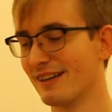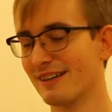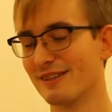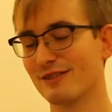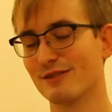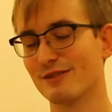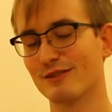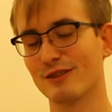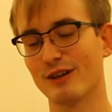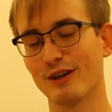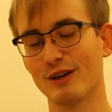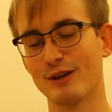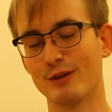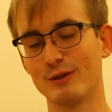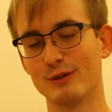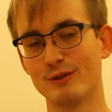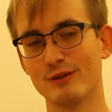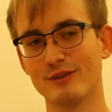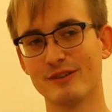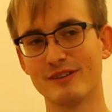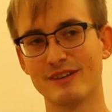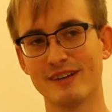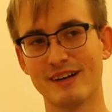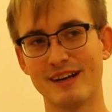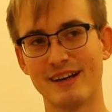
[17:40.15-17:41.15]
So,
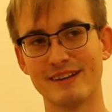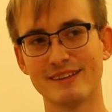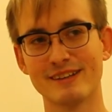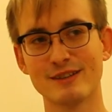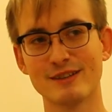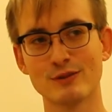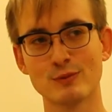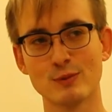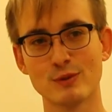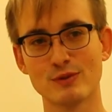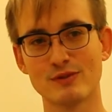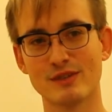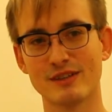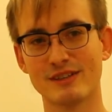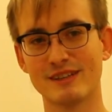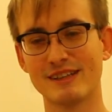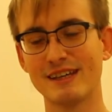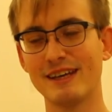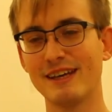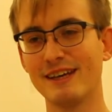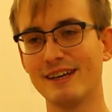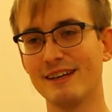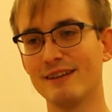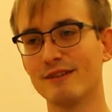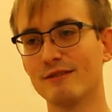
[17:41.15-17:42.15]
and this was a
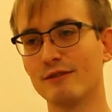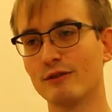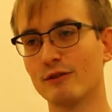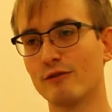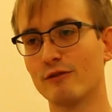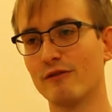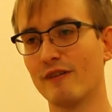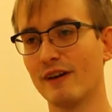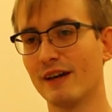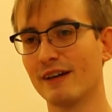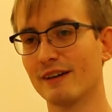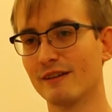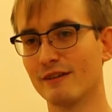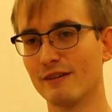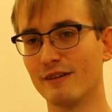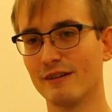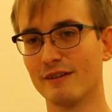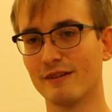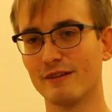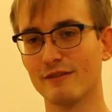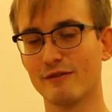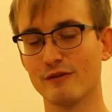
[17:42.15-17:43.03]
key thing